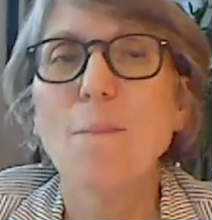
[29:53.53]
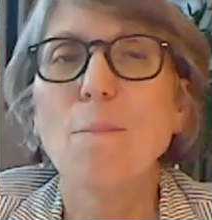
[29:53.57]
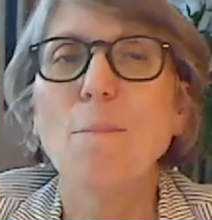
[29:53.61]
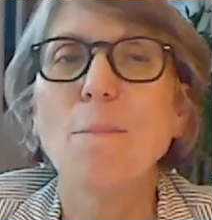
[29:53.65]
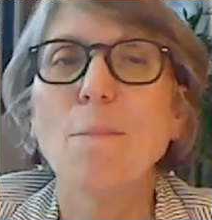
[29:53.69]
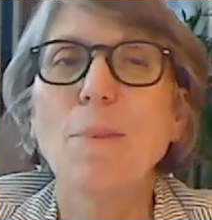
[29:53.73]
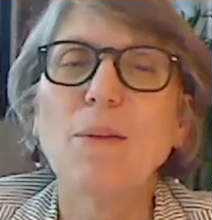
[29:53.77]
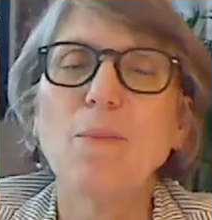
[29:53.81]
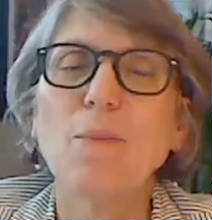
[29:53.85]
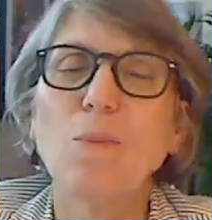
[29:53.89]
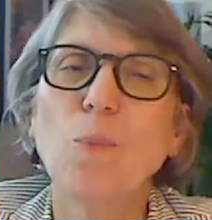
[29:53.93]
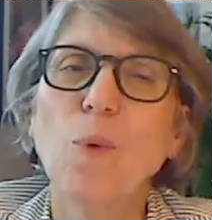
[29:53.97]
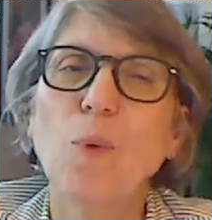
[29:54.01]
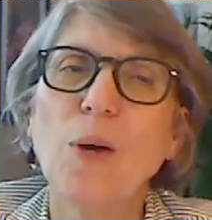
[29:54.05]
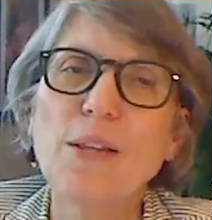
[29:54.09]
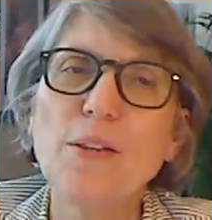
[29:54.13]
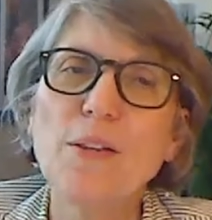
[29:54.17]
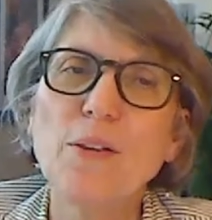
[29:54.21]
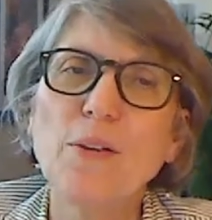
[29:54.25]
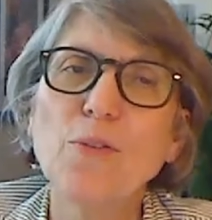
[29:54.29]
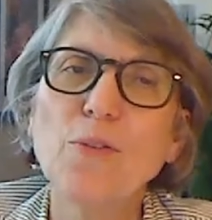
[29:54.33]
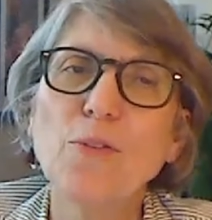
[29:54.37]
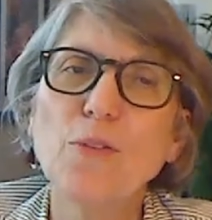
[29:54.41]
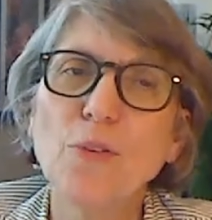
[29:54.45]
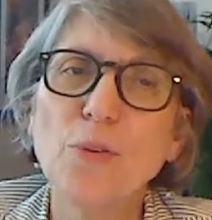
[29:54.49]
But when
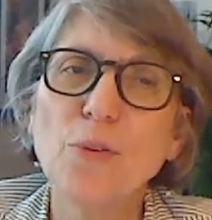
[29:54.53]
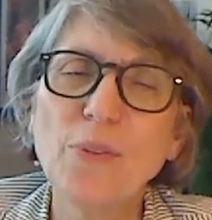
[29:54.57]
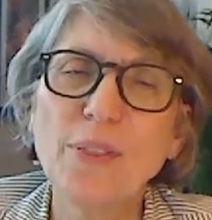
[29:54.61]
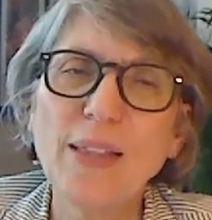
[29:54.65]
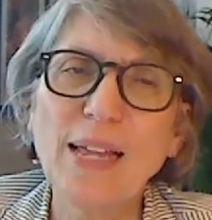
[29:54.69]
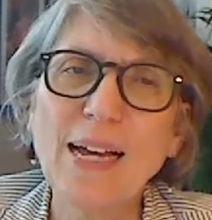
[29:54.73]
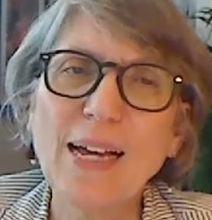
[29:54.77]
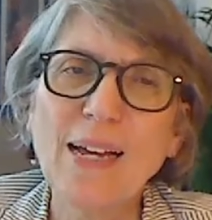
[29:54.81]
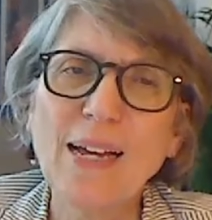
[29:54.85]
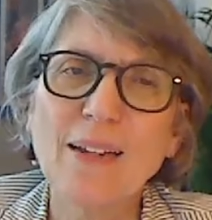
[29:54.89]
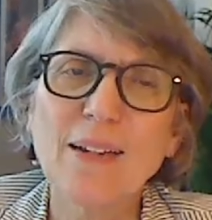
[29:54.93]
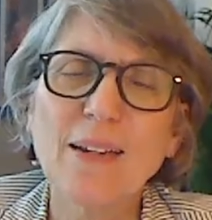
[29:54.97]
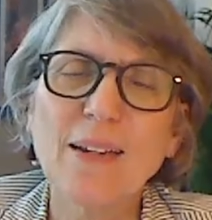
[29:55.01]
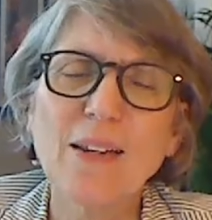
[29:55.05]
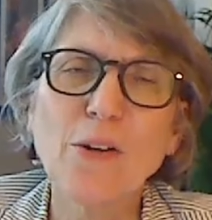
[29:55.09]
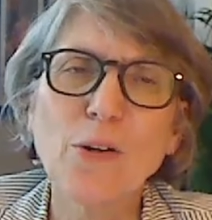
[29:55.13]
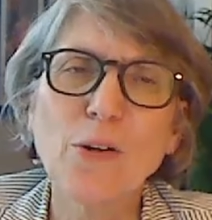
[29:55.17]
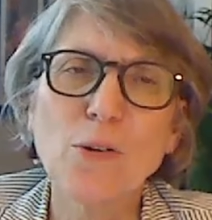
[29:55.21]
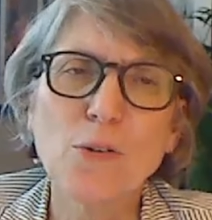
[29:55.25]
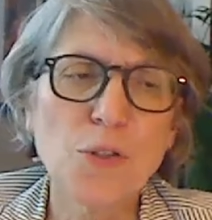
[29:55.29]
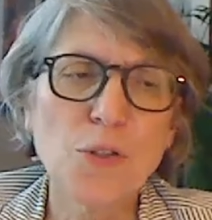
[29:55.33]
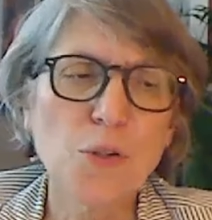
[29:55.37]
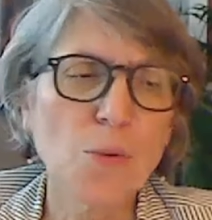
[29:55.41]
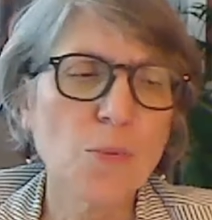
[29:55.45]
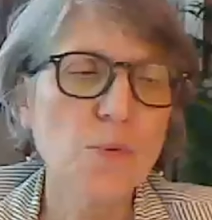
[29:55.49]
you do that,
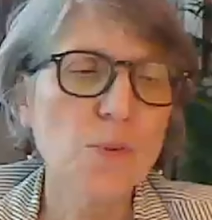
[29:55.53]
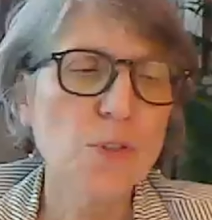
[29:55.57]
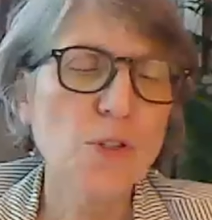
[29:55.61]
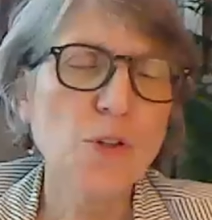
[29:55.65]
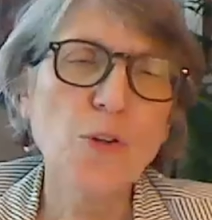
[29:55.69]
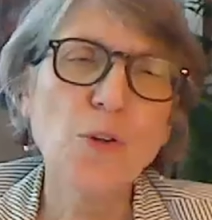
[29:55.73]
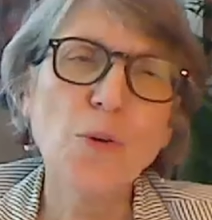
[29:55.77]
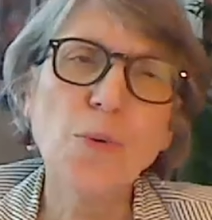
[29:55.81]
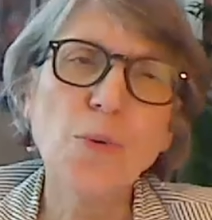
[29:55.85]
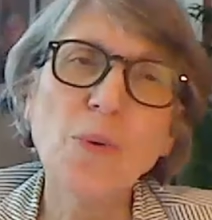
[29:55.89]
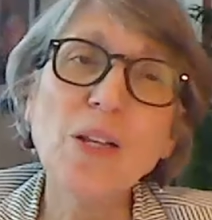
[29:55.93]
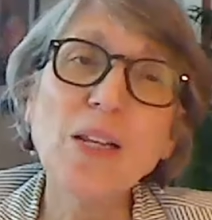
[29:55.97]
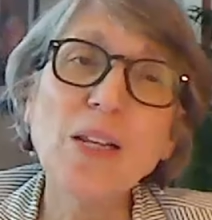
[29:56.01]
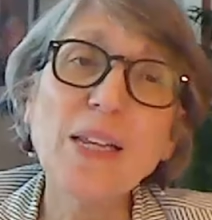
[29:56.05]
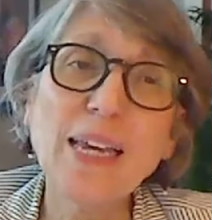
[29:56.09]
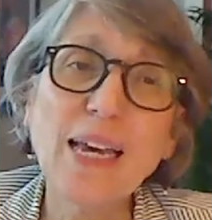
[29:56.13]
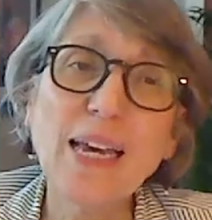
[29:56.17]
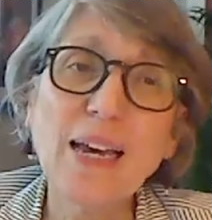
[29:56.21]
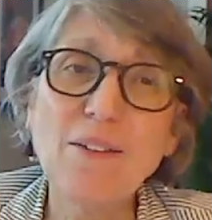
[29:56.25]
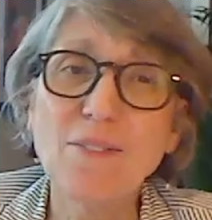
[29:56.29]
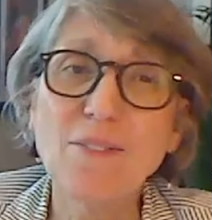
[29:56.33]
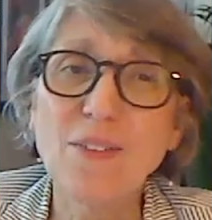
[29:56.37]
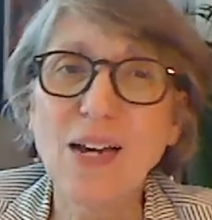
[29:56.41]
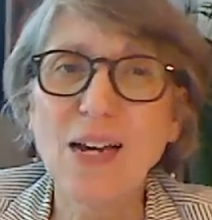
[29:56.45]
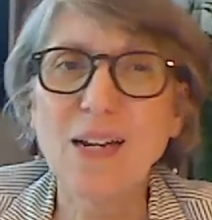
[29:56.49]
so you really
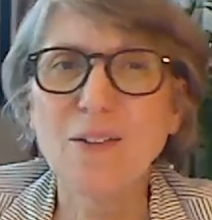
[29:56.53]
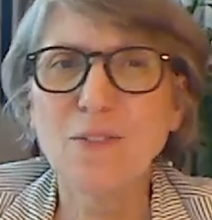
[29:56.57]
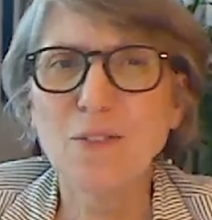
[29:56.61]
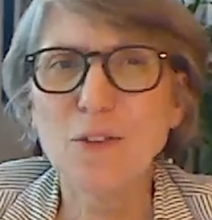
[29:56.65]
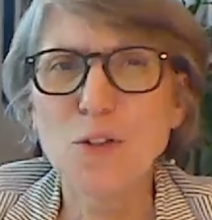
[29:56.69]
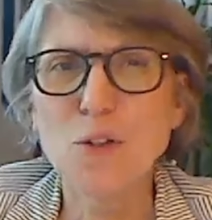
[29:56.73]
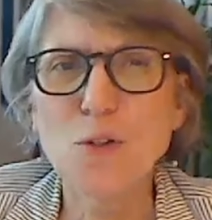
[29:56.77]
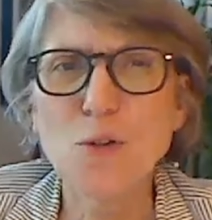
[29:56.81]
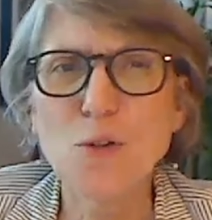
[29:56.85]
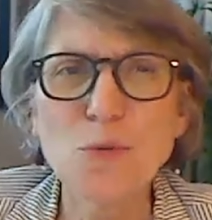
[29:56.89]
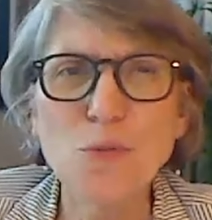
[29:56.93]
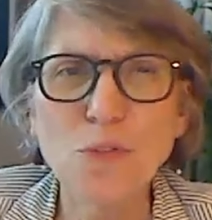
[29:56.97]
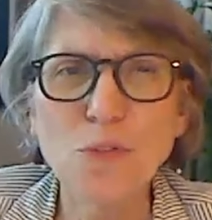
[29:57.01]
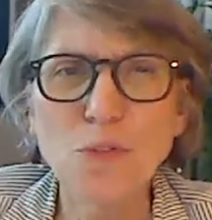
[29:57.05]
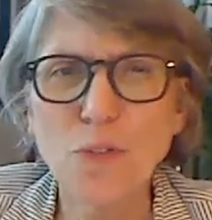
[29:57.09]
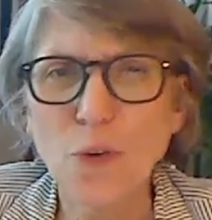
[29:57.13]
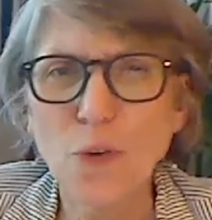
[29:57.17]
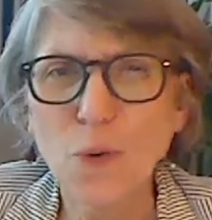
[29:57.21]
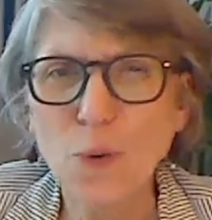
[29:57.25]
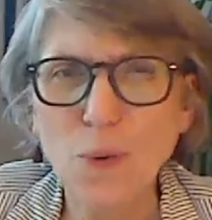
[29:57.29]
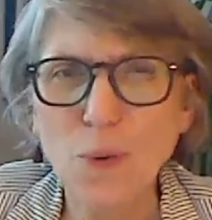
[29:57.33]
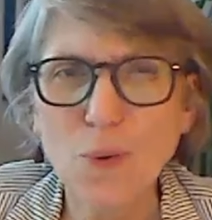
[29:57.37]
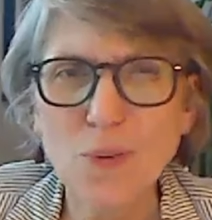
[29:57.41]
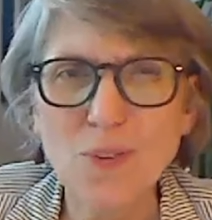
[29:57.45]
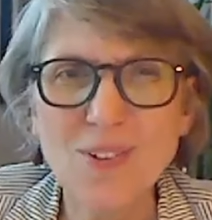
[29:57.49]
have kind of a
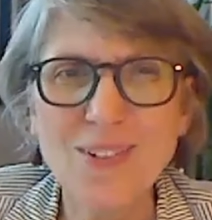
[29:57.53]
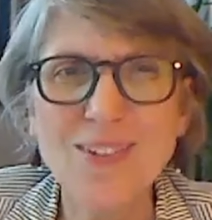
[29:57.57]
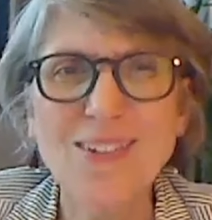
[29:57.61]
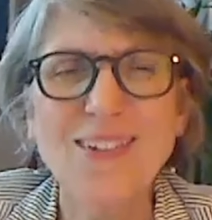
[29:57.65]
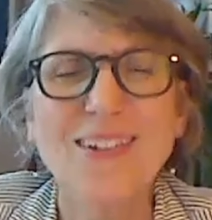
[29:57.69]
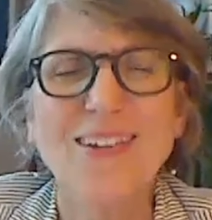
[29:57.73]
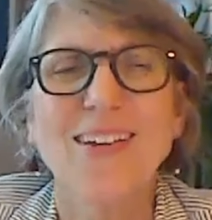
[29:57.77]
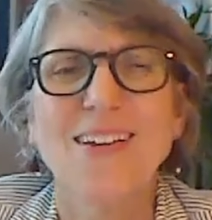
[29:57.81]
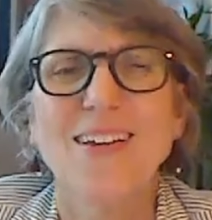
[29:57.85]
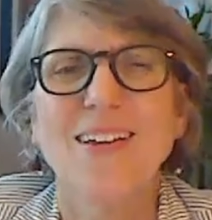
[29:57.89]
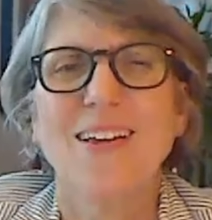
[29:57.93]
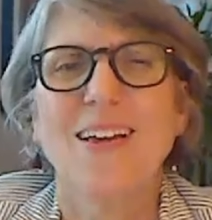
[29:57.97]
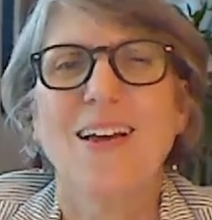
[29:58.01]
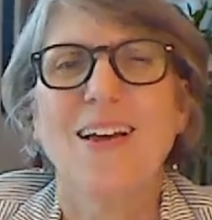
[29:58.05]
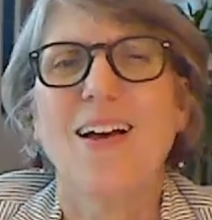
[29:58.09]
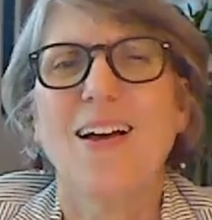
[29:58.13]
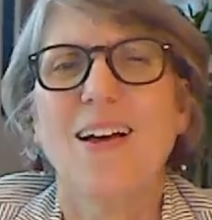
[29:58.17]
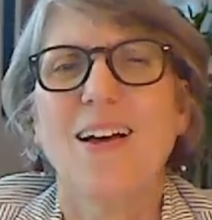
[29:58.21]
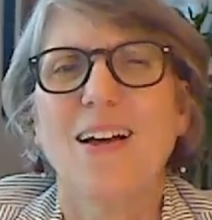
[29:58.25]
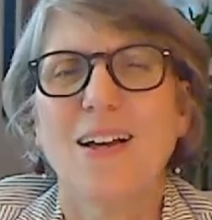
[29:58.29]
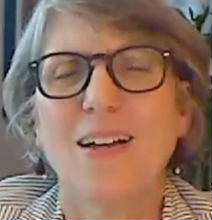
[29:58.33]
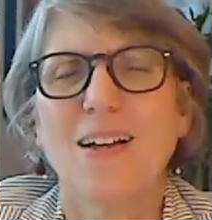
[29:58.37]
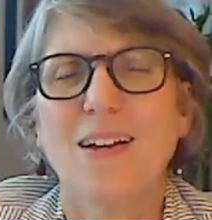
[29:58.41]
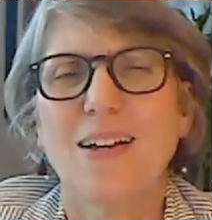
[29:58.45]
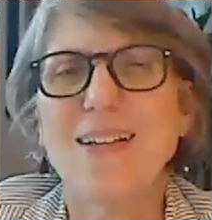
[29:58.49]
twofold
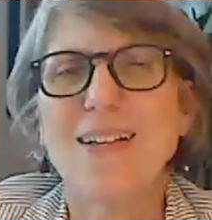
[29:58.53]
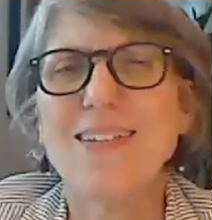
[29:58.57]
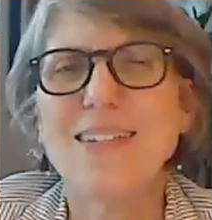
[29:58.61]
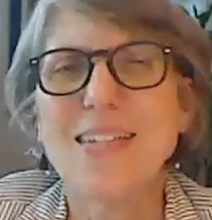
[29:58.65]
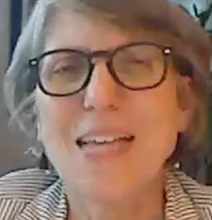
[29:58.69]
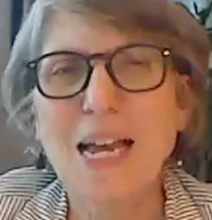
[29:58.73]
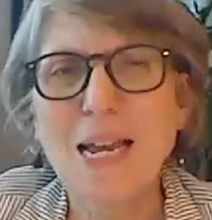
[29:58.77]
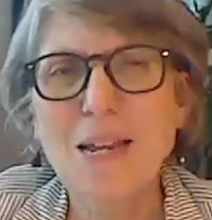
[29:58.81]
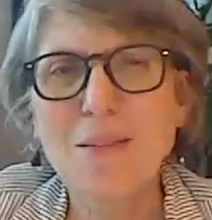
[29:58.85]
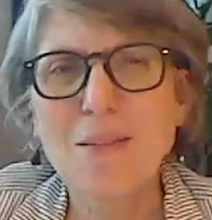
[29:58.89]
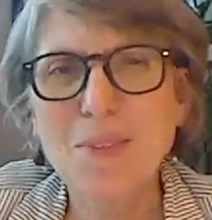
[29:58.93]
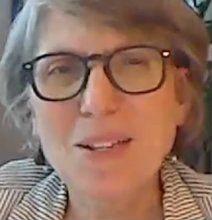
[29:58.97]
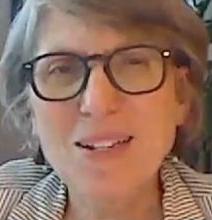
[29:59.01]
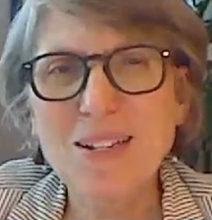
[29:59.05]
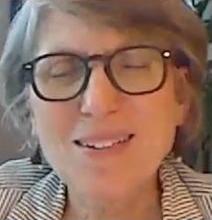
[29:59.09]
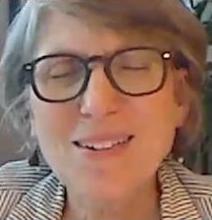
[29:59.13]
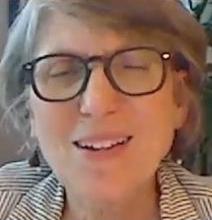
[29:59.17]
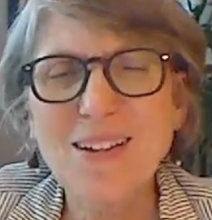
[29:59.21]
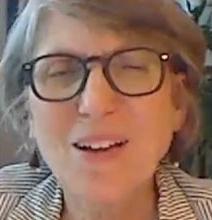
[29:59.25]
assignment.